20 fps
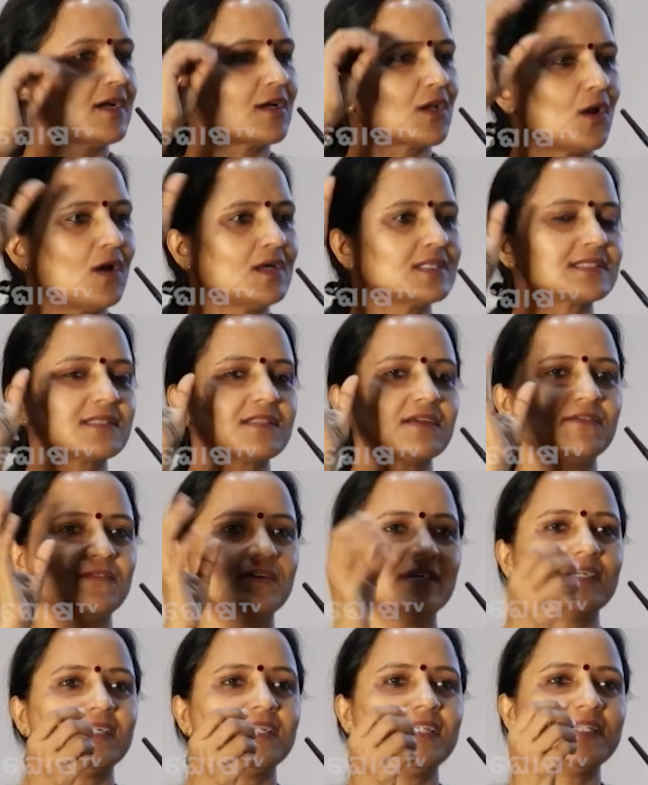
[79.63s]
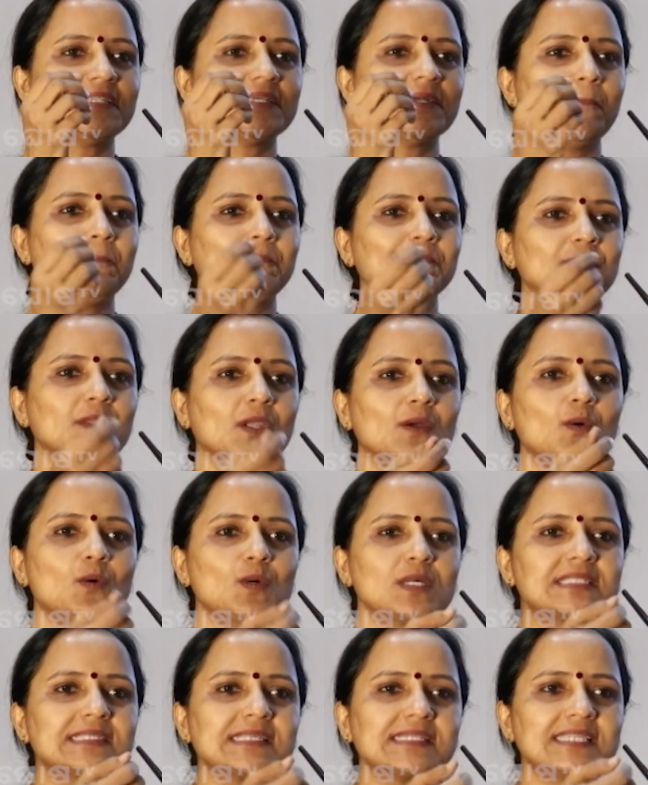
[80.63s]
across the world,
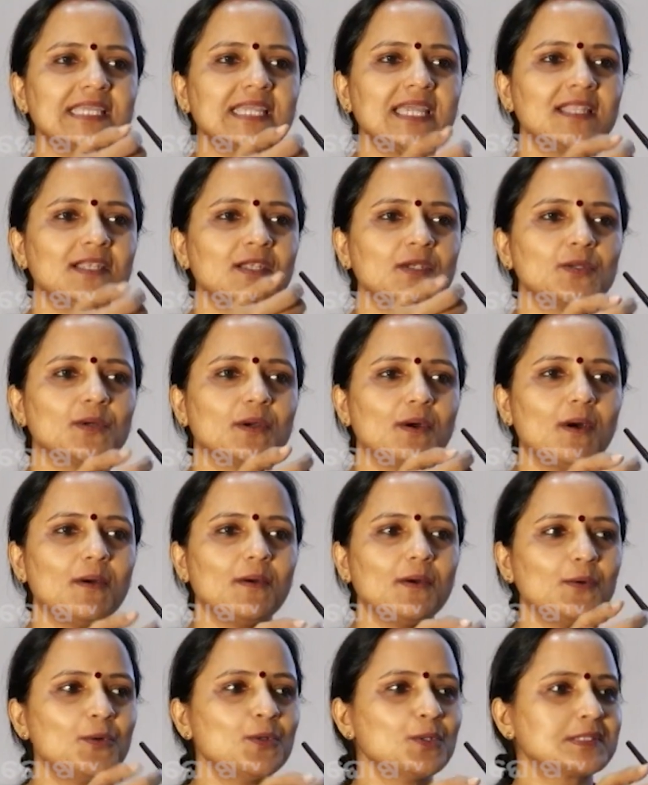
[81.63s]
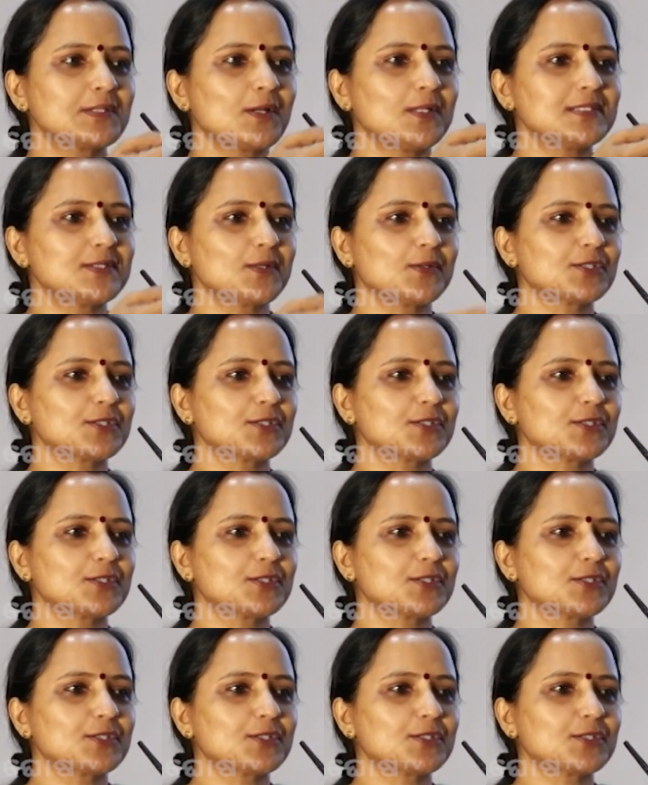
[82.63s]
who is sitting and who's on